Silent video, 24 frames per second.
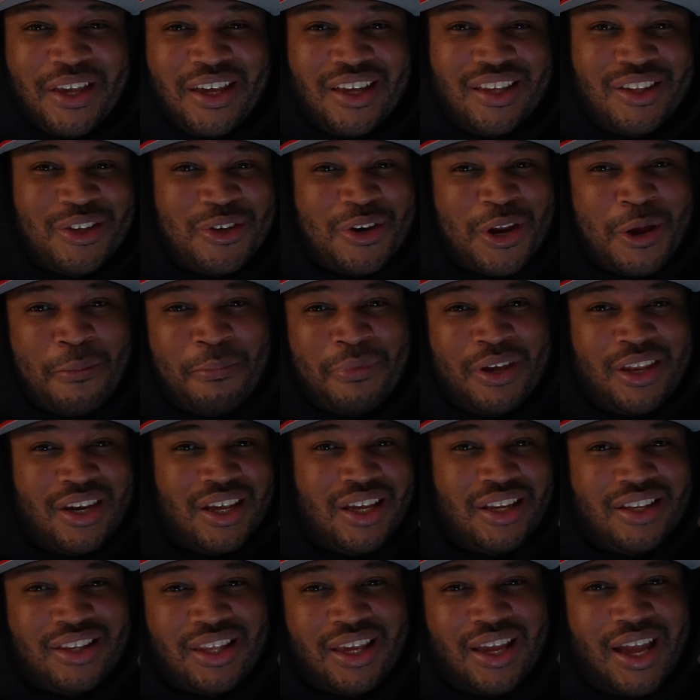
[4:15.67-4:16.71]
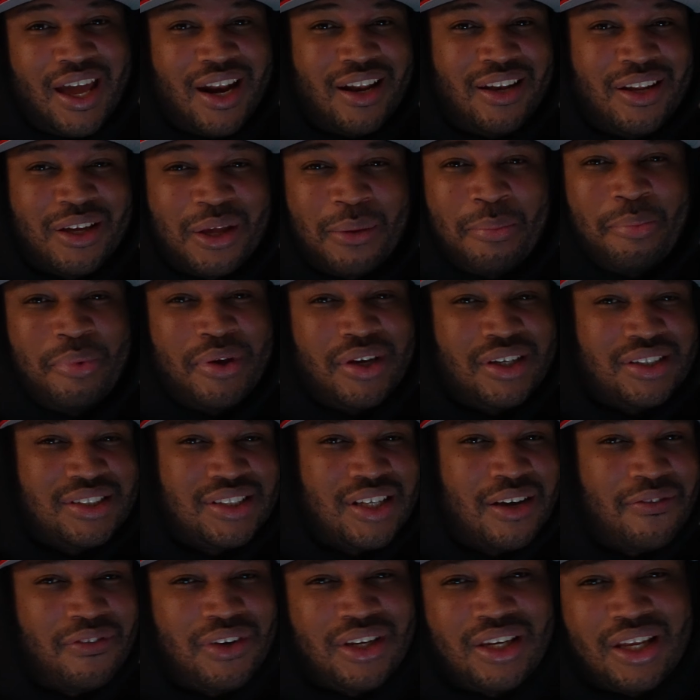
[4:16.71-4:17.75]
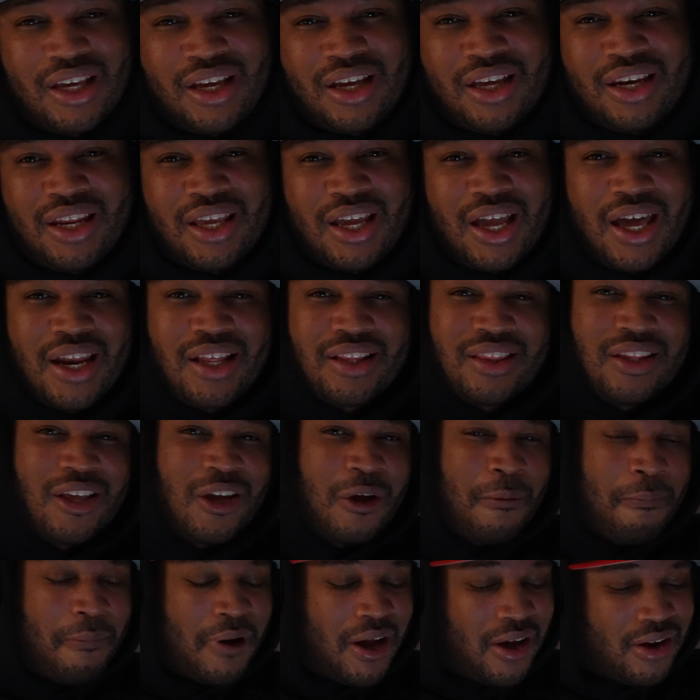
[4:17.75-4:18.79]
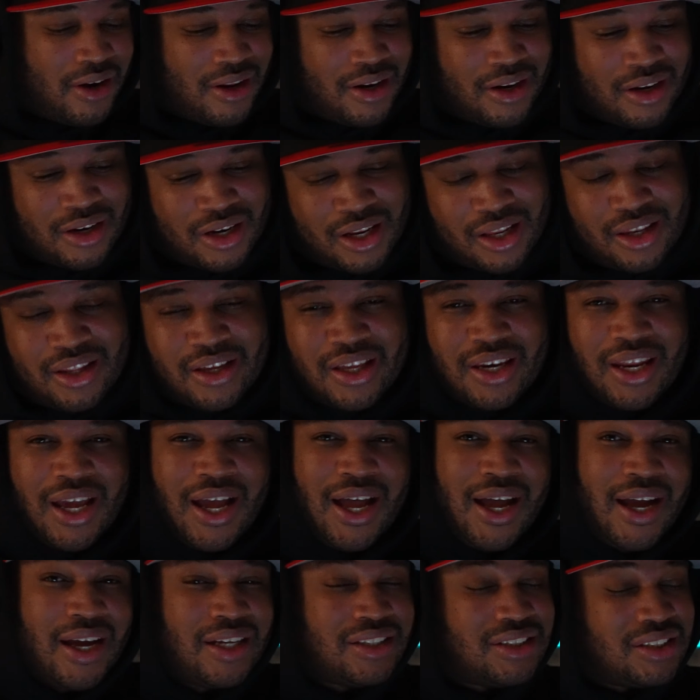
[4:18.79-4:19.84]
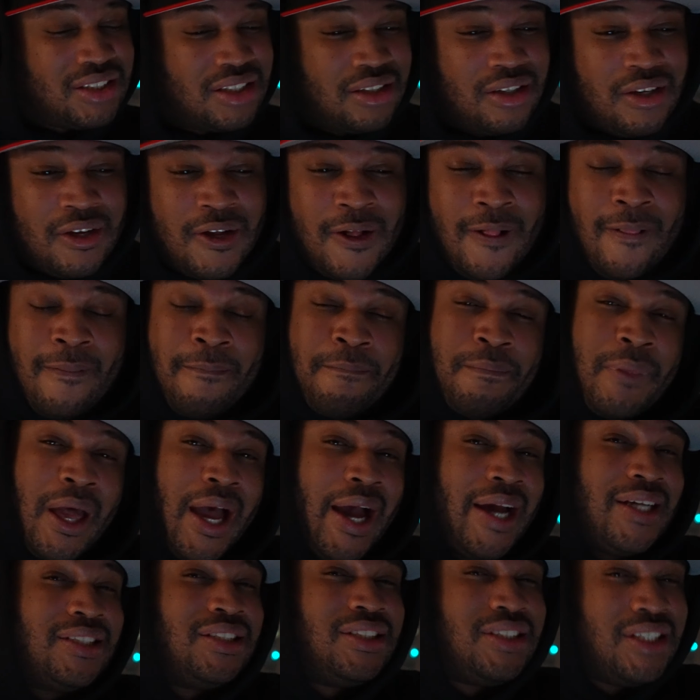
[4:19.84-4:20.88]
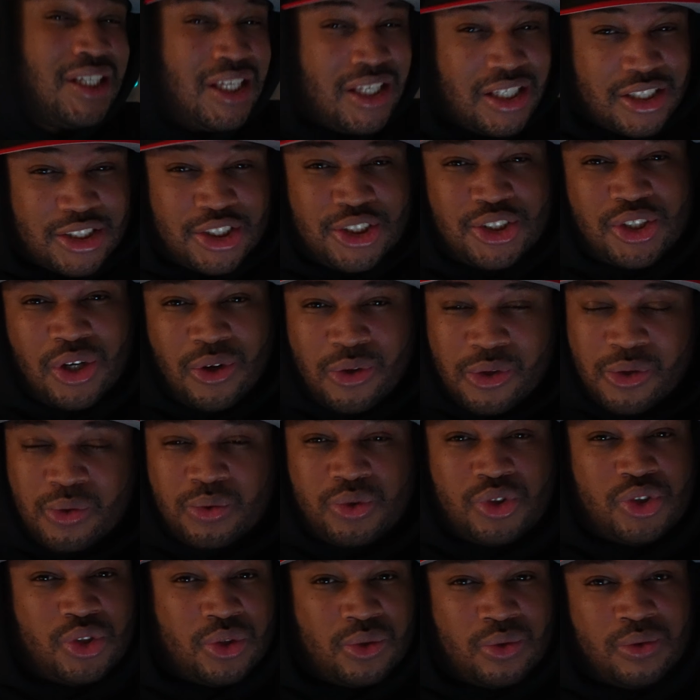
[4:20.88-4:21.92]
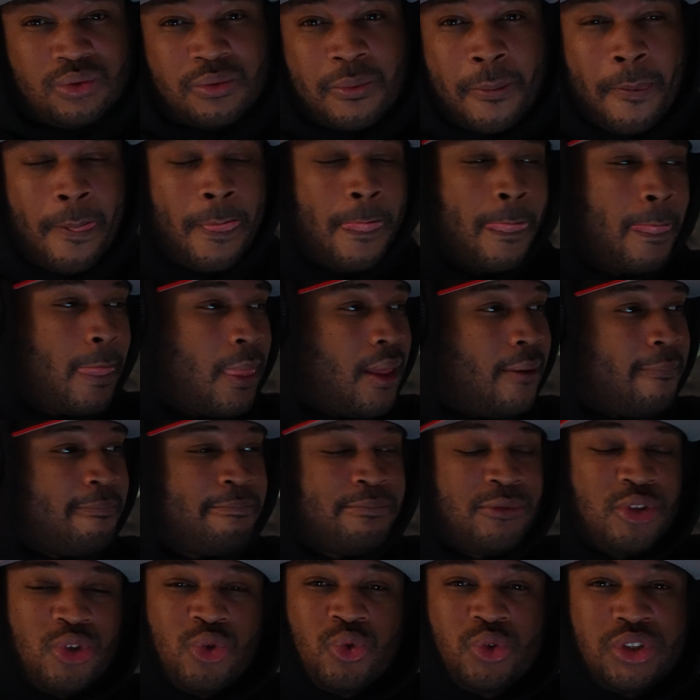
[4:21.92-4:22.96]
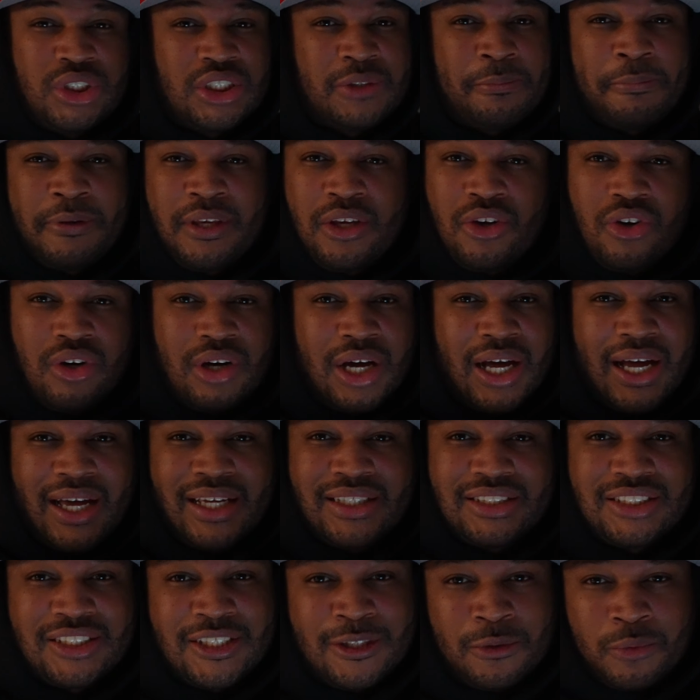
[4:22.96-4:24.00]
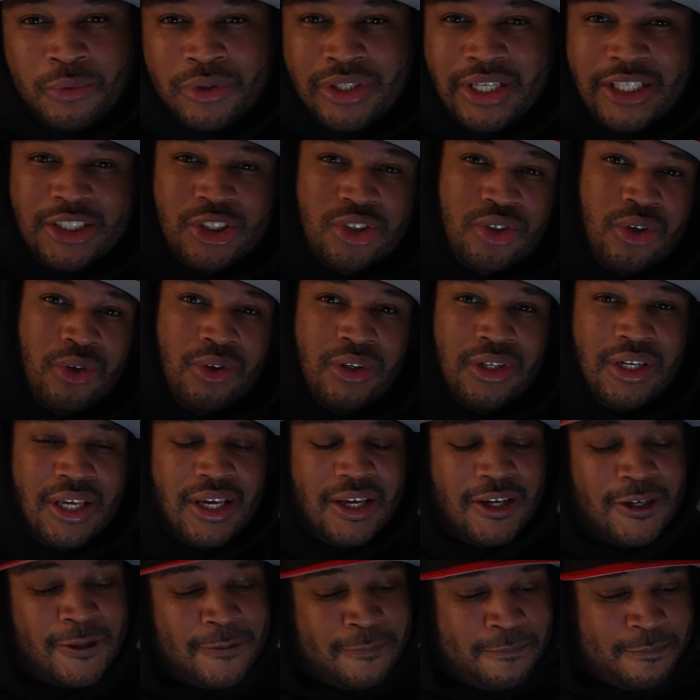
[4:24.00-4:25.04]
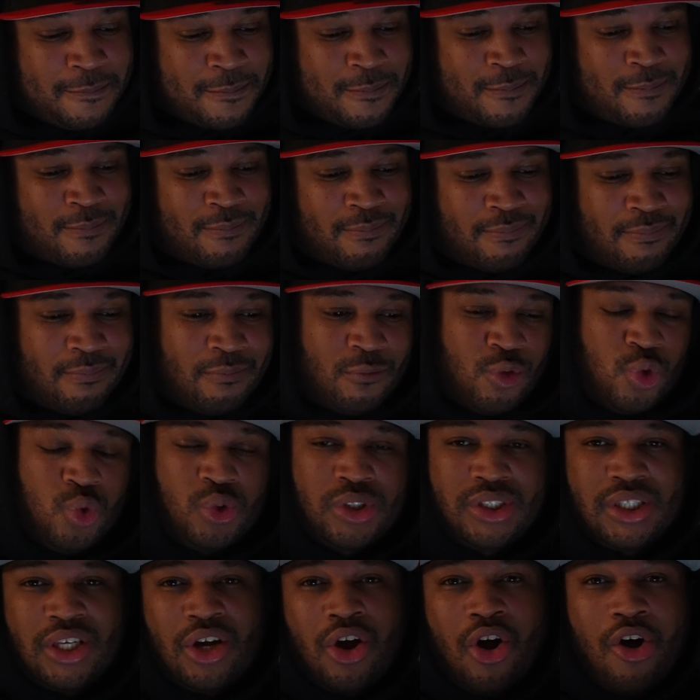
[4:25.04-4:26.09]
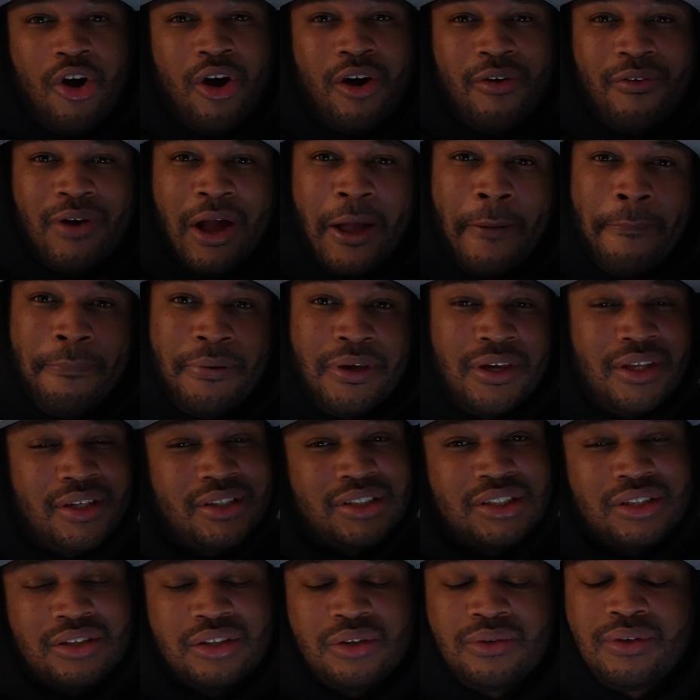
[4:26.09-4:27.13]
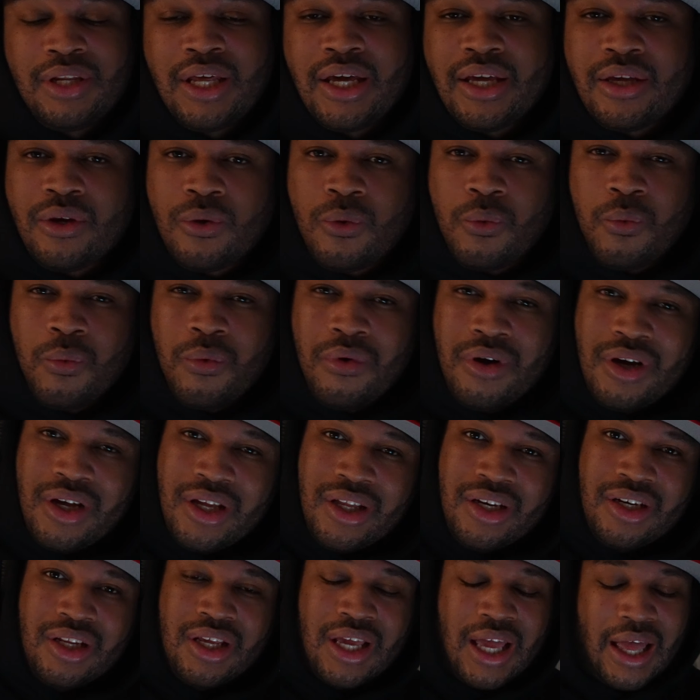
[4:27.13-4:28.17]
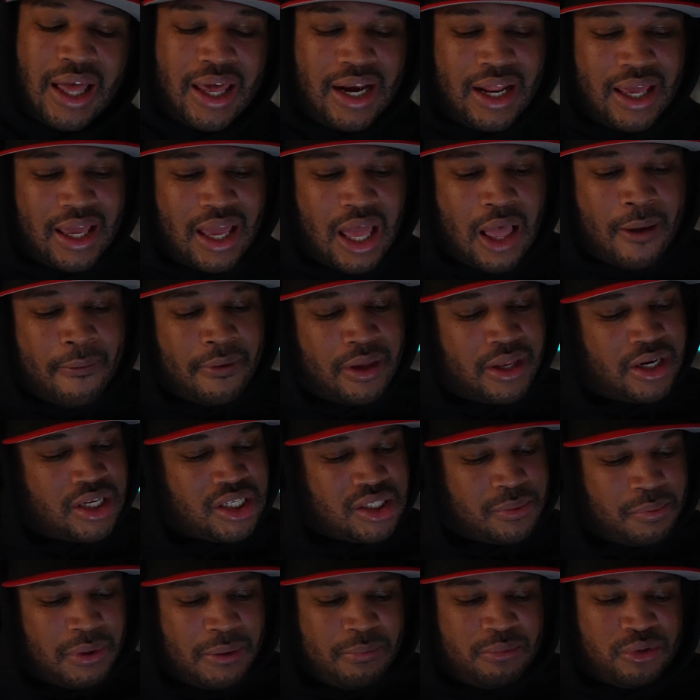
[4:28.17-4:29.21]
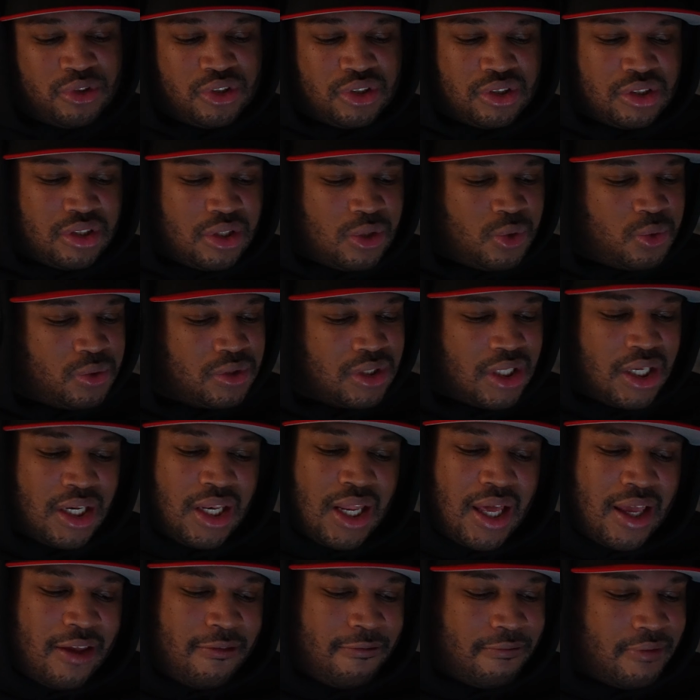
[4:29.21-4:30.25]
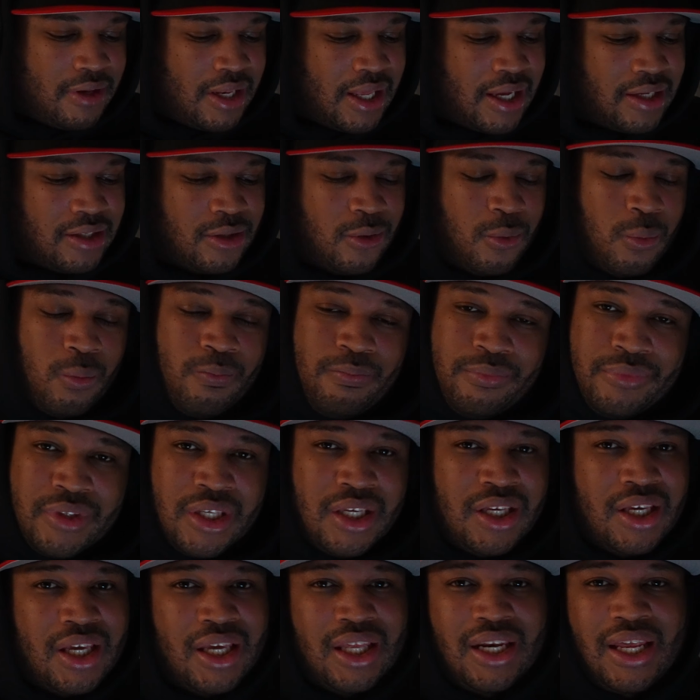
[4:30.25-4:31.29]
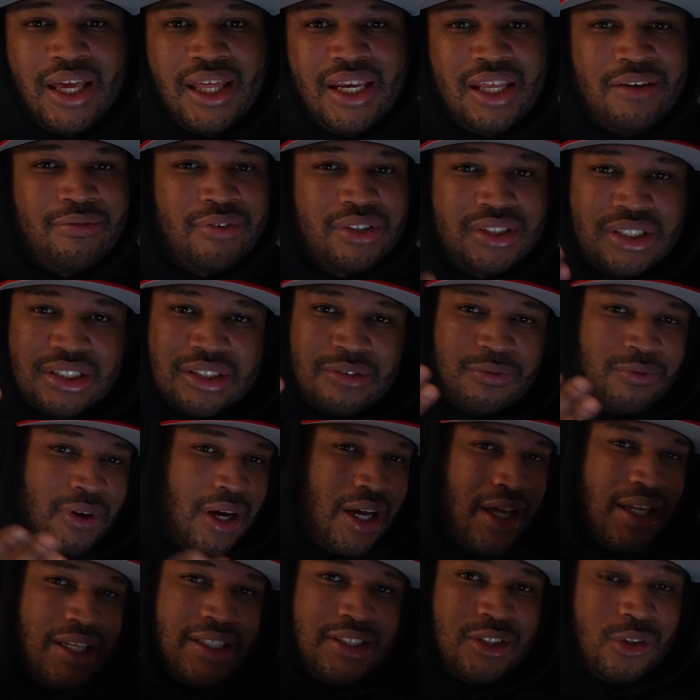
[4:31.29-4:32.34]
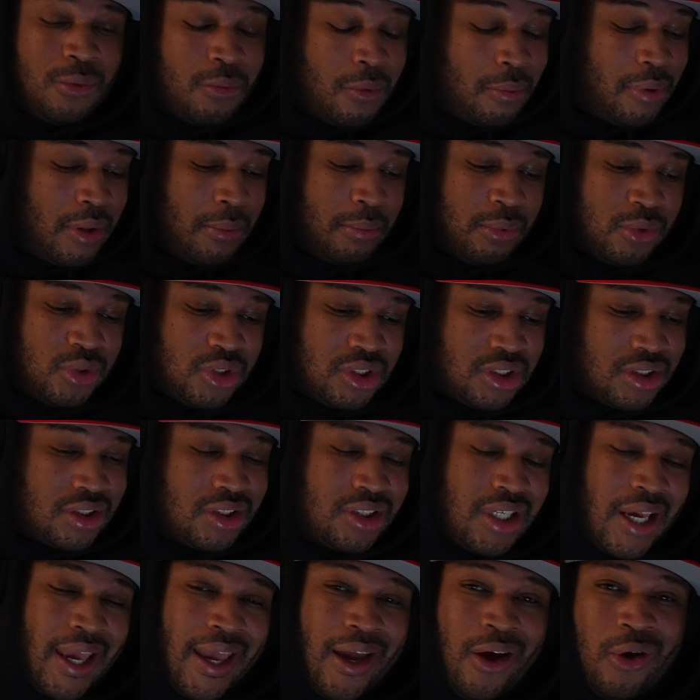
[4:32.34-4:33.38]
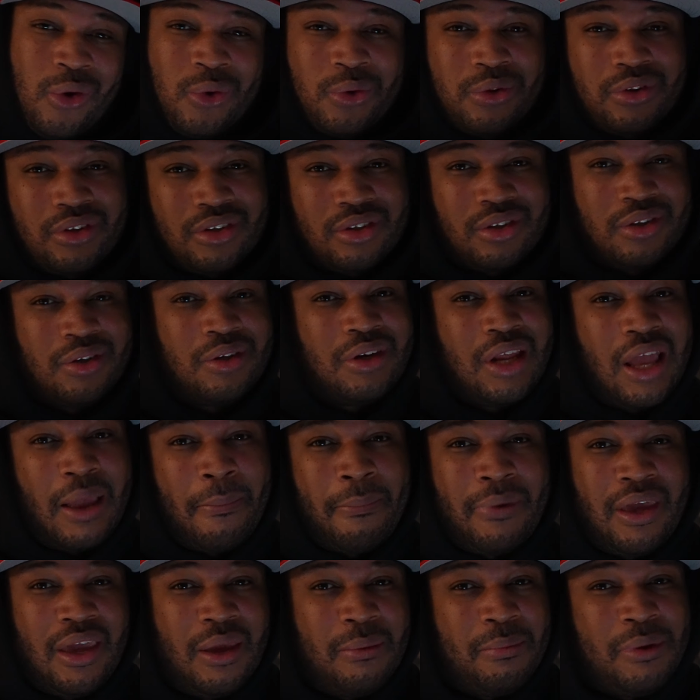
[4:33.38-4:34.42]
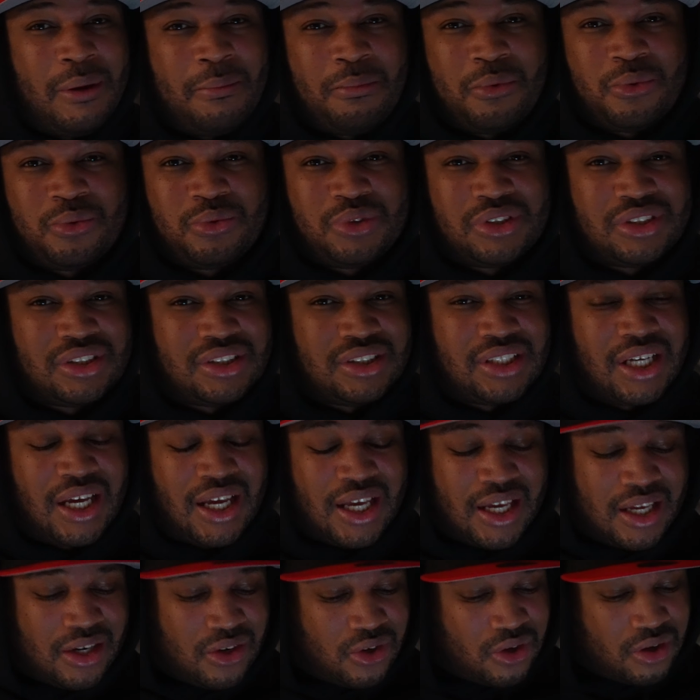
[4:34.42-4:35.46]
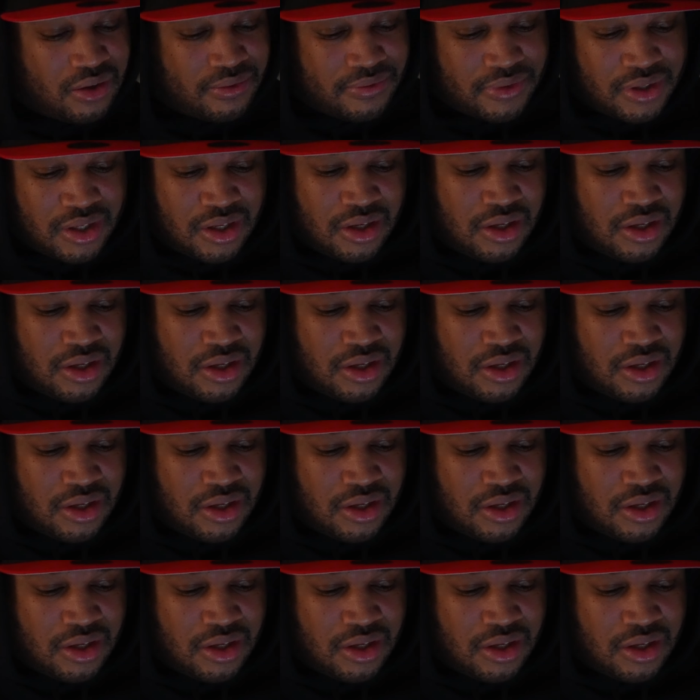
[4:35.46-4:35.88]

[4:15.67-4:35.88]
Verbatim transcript: And, you know what I mean? They, they got to look at pics every day. And they got to think about it. And they looking at I G. I G is show you, too. You just be on I G one day scrolling down. You see R I P to something. You like, what? How that happen? And there's people just losing their life for, like, the... It ain't even just violence no more. People just help. You know what I mean? People just dying off.